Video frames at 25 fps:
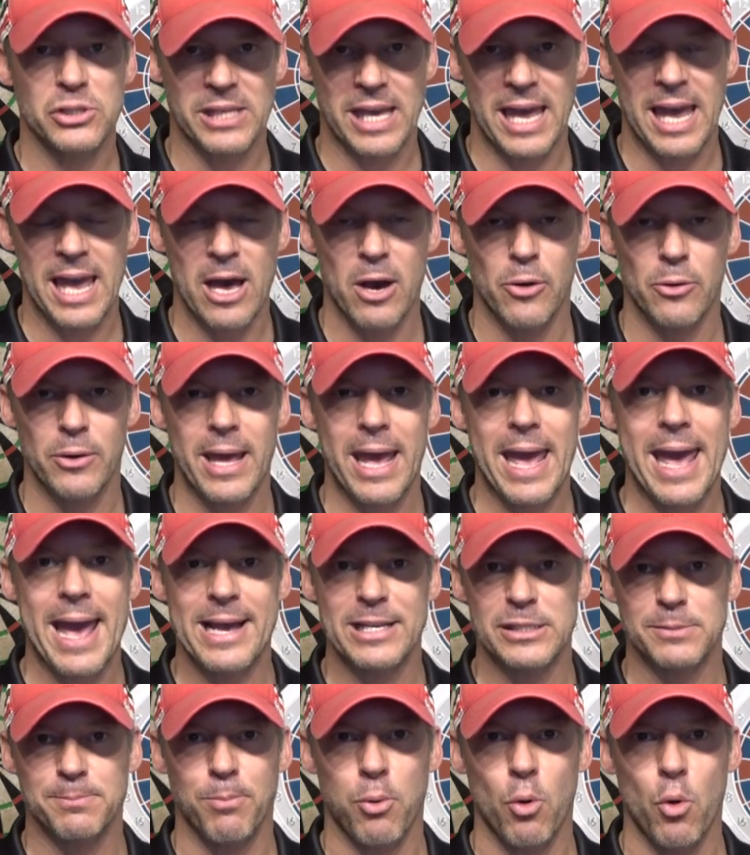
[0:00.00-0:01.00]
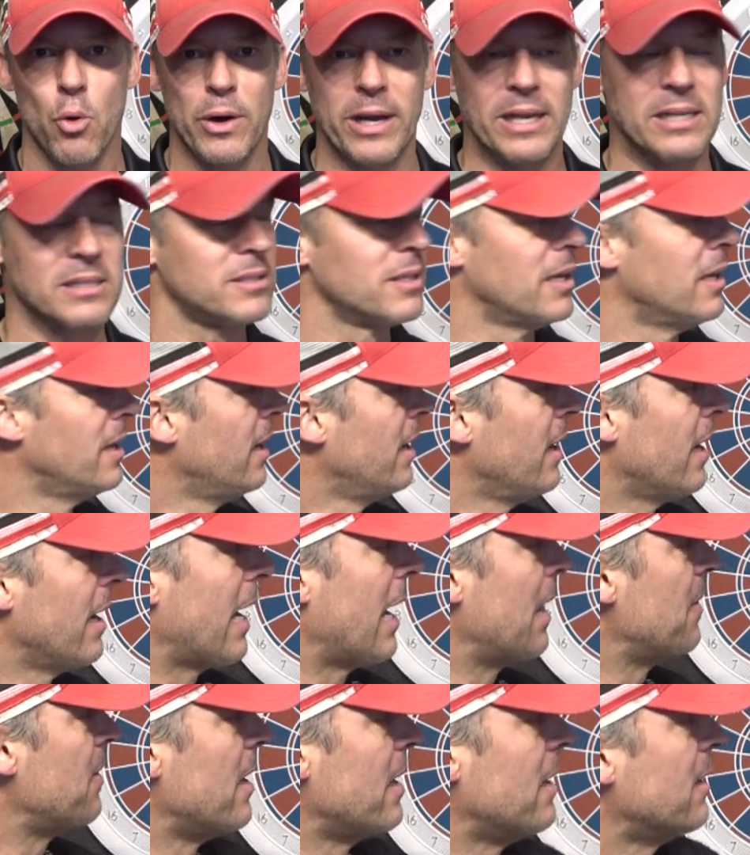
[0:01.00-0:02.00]
count as points.
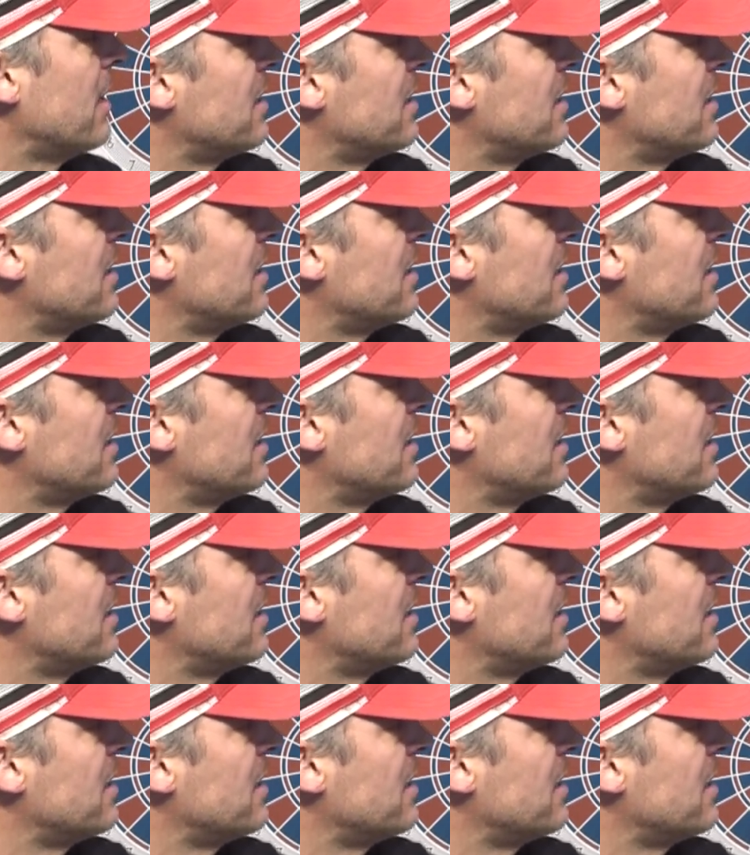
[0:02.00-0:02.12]
And then